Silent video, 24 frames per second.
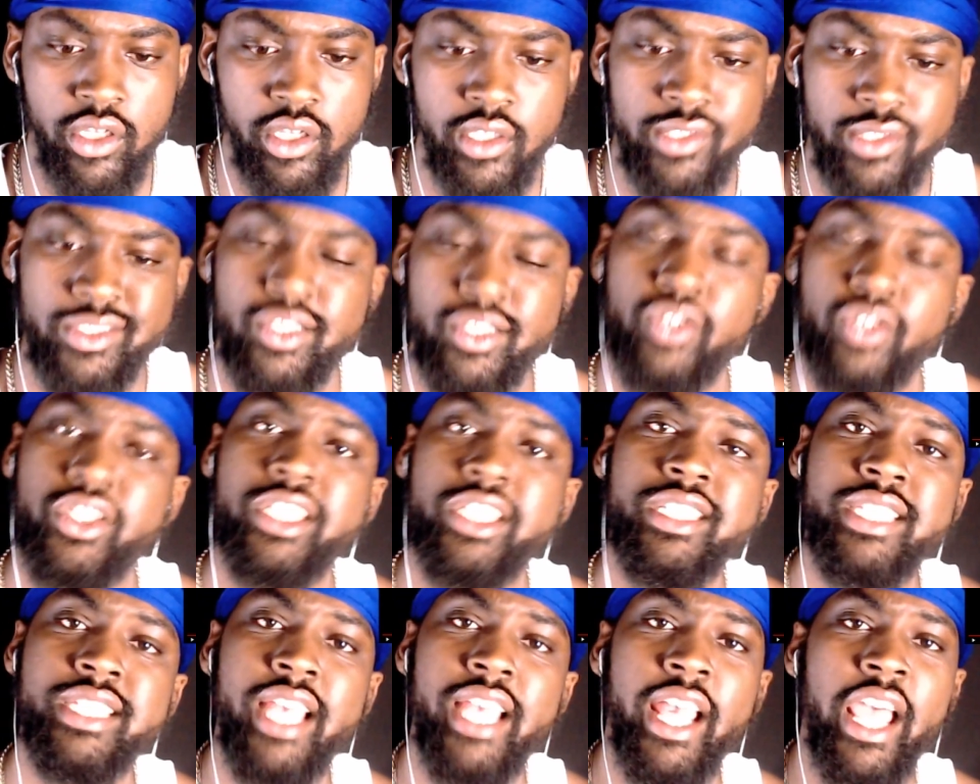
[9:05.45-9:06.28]
So she
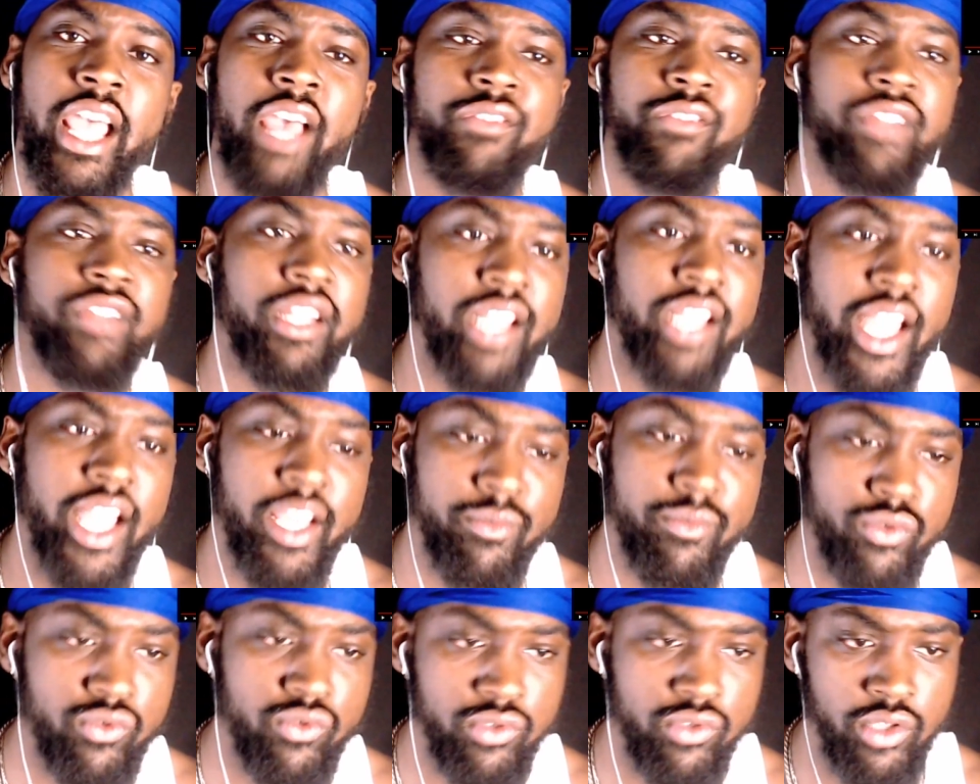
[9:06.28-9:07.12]
said, F the
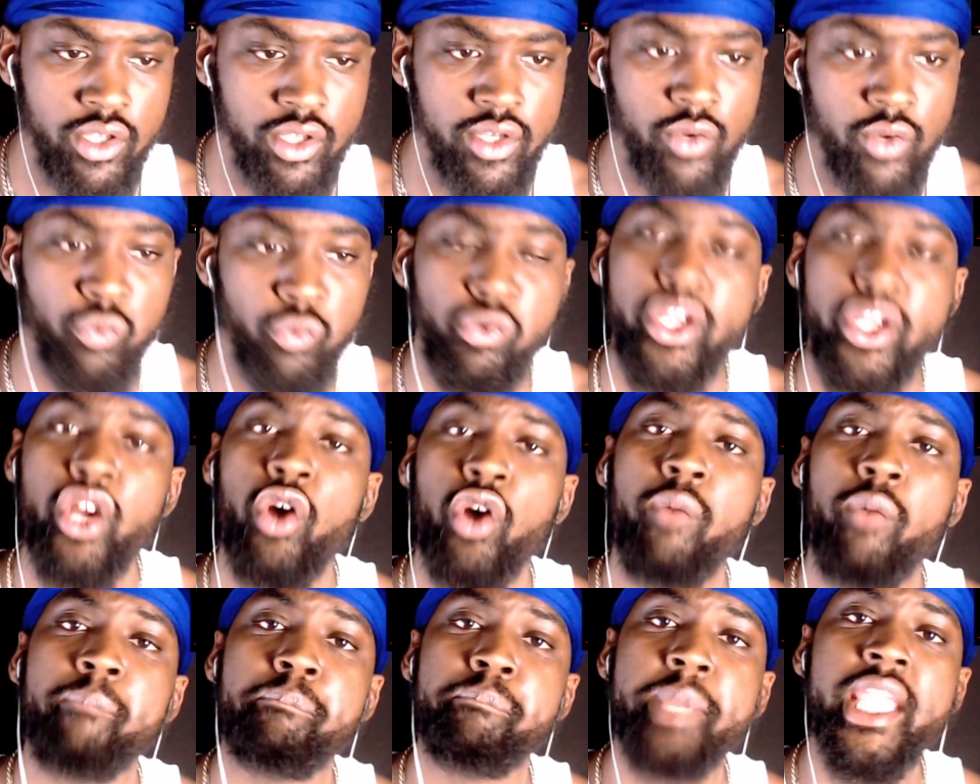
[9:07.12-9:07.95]
label, we
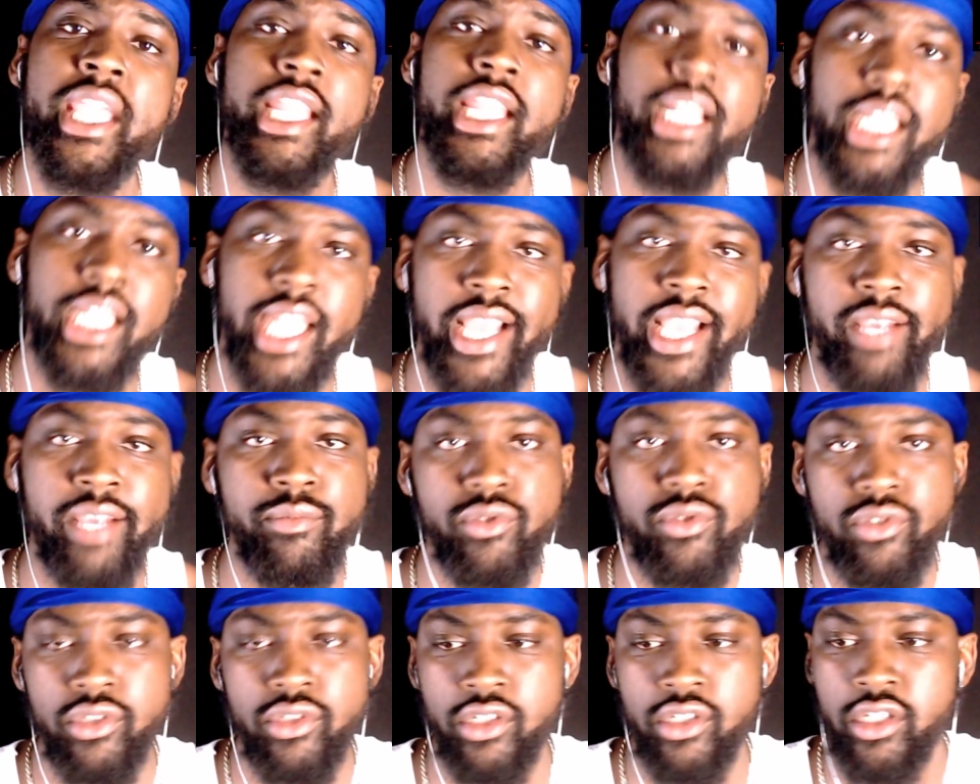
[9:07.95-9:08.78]
gonna be the label.